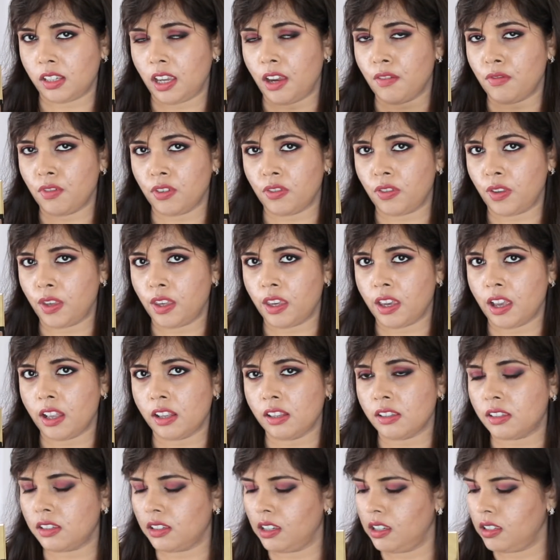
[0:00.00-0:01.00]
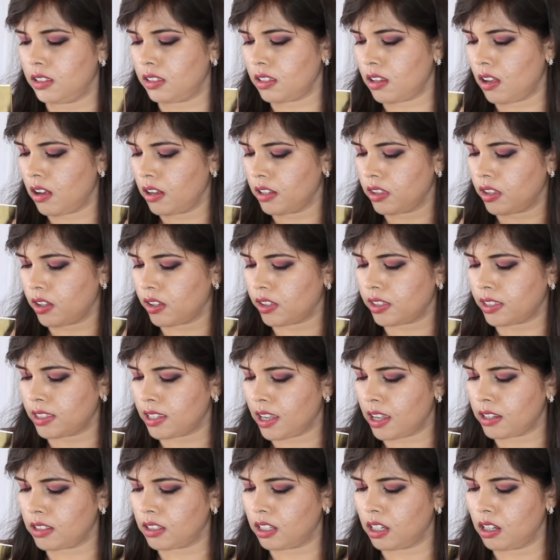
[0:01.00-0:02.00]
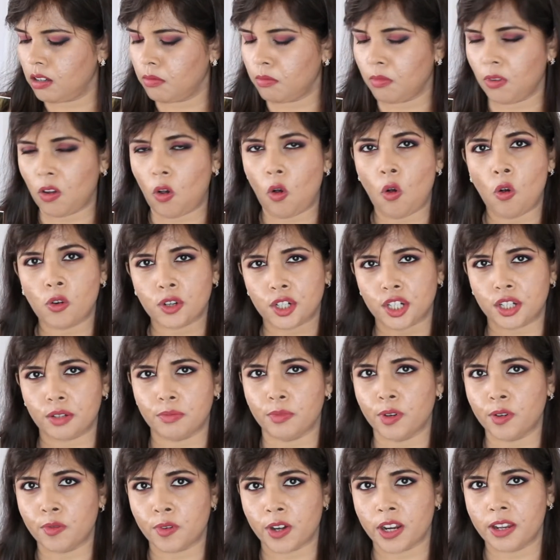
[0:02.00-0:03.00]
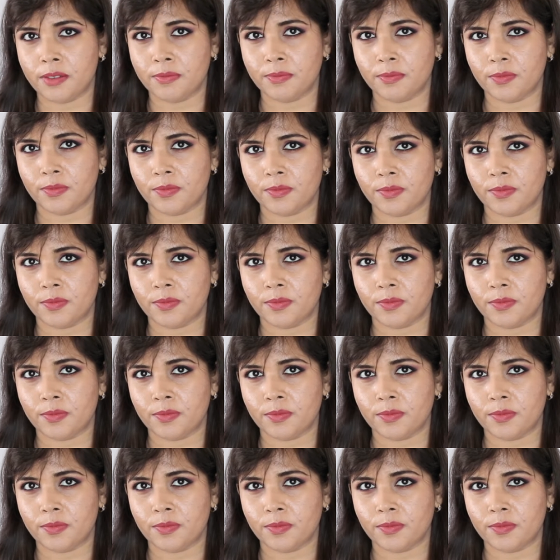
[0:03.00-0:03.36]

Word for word: Everything else is either satin or shimmery.